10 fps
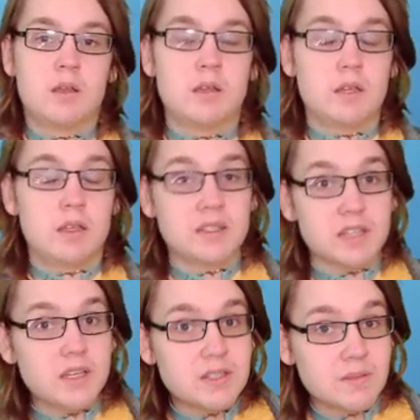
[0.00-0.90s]
In this
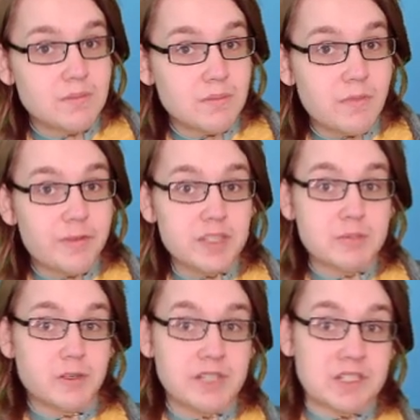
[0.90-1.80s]
case, for this
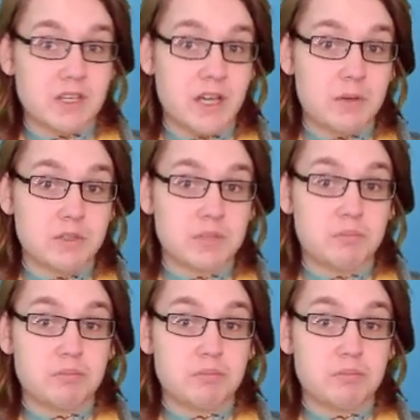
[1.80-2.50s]
project, I was